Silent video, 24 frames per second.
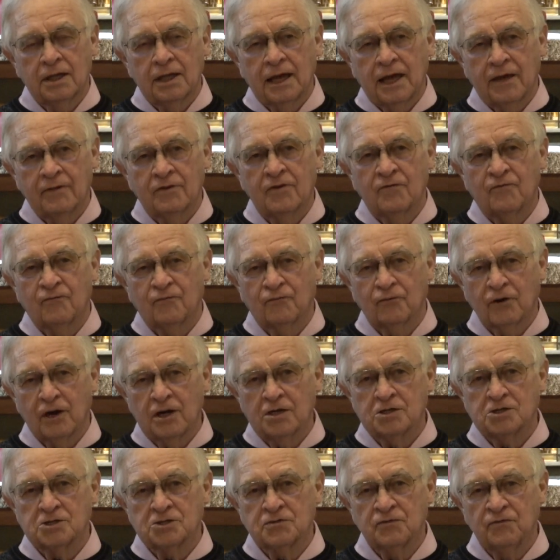And the
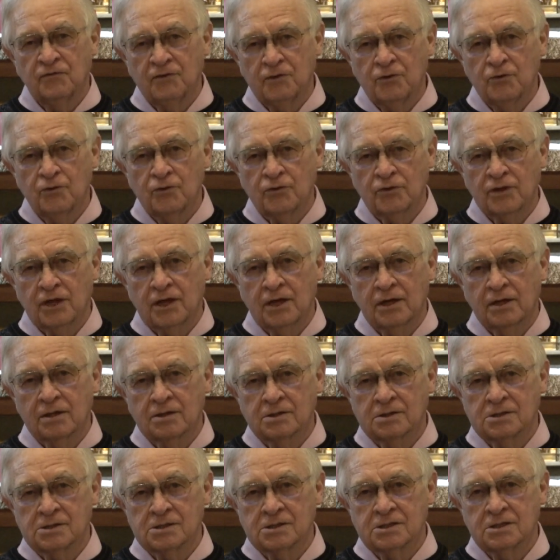French view
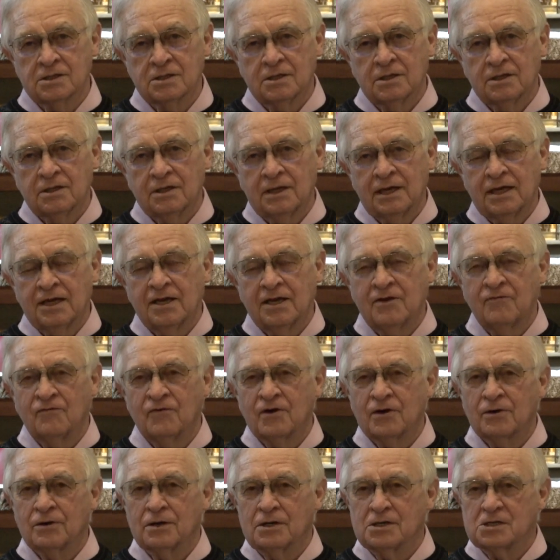things in a
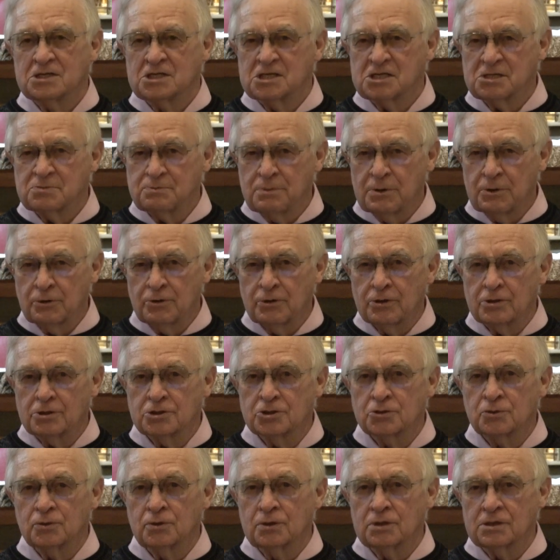very
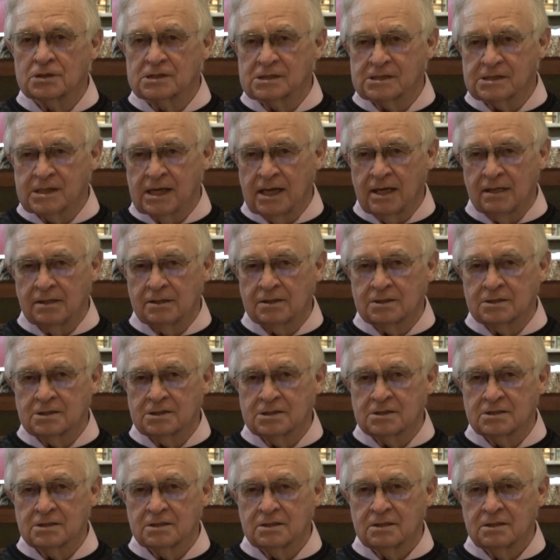spiritual
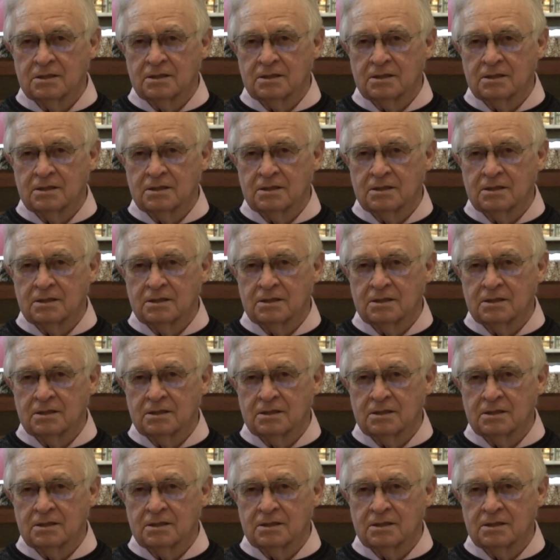sense,